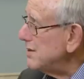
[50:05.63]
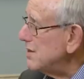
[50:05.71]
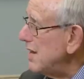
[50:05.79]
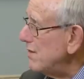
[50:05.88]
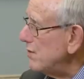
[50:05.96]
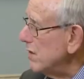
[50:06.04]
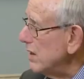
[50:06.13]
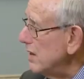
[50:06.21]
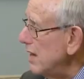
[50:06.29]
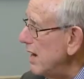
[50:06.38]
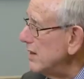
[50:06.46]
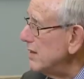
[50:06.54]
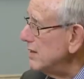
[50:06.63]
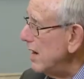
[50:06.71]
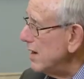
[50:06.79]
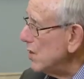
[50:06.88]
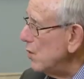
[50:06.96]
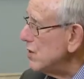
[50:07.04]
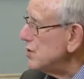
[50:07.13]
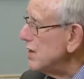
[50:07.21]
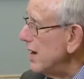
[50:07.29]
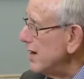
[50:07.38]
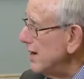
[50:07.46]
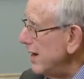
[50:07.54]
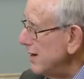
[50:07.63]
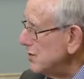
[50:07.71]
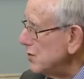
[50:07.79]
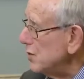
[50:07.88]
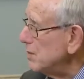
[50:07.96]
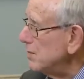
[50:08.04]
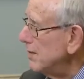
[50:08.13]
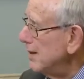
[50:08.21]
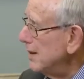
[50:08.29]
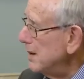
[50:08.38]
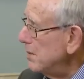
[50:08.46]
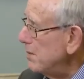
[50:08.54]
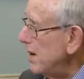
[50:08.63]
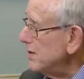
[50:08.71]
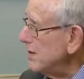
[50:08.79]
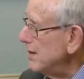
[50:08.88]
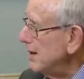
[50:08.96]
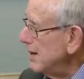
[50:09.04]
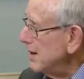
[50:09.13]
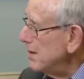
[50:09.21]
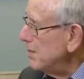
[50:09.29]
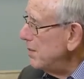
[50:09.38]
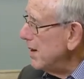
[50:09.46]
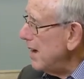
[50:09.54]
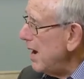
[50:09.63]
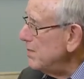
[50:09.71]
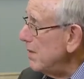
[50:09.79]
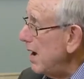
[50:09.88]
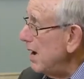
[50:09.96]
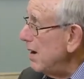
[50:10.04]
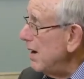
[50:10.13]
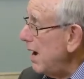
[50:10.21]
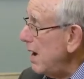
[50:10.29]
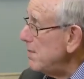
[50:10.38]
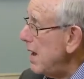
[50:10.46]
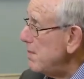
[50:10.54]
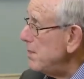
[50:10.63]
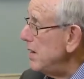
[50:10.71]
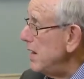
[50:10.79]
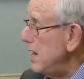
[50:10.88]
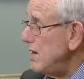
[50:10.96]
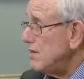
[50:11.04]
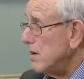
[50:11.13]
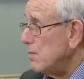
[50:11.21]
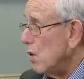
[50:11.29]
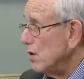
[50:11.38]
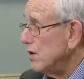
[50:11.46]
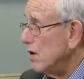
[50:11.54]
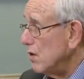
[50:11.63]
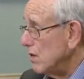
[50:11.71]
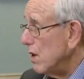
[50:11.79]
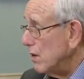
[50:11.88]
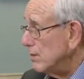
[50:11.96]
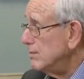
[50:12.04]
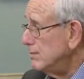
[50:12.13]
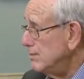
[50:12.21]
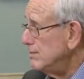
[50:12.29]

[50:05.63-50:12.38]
That's definitely not, not a question I can answer, but, but I'm, I'm happy to eat them all year though.